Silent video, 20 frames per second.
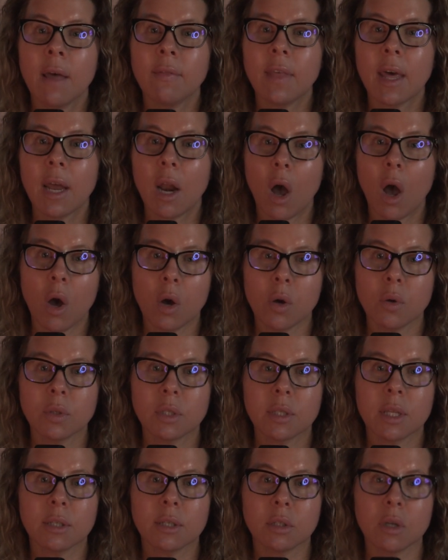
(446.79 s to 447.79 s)
that
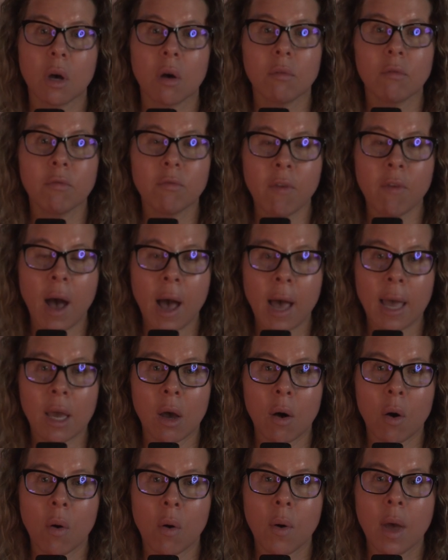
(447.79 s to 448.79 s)
hosts the zone
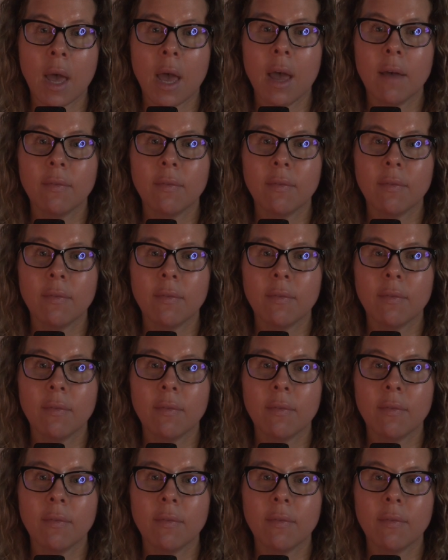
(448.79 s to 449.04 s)
file